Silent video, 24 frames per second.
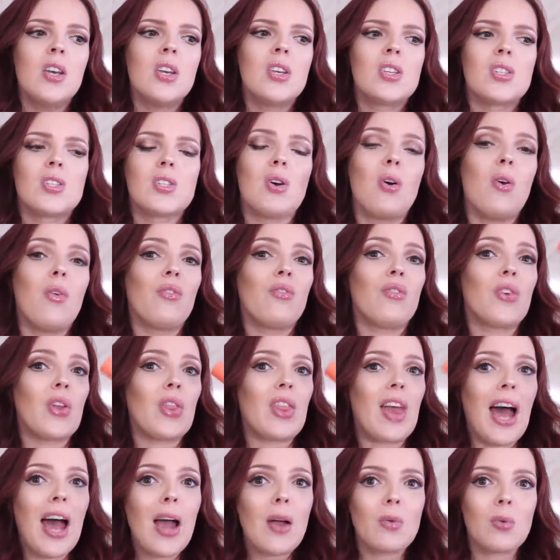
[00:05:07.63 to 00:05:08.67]
So for
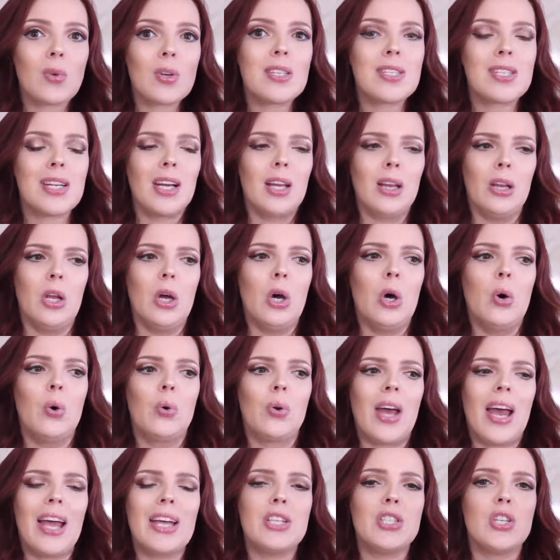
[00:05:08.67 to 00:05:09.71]
that reason
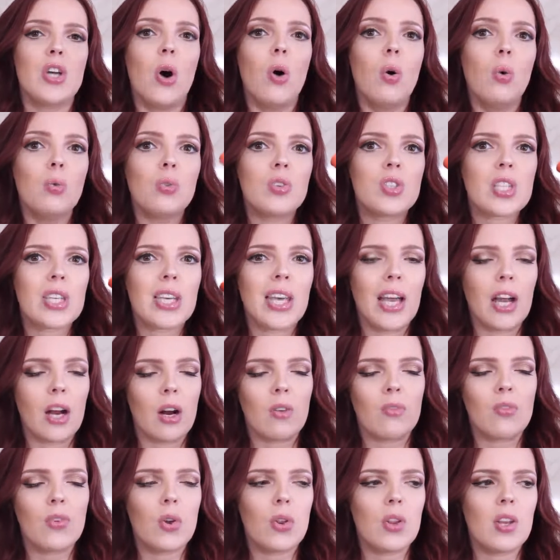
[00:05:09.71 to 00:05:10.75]
alone, I don't
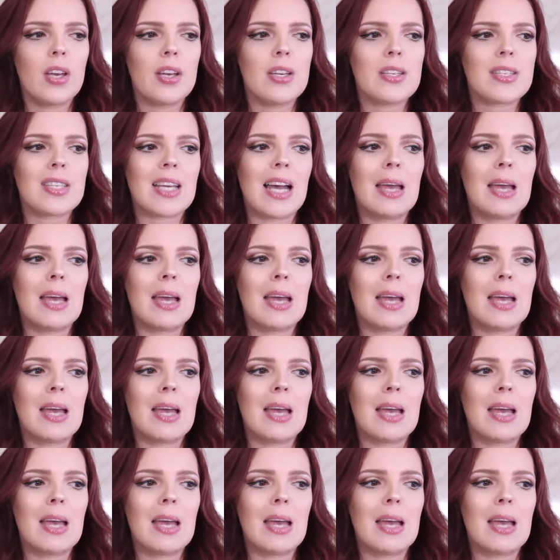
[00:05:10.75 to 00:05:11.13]
care for this.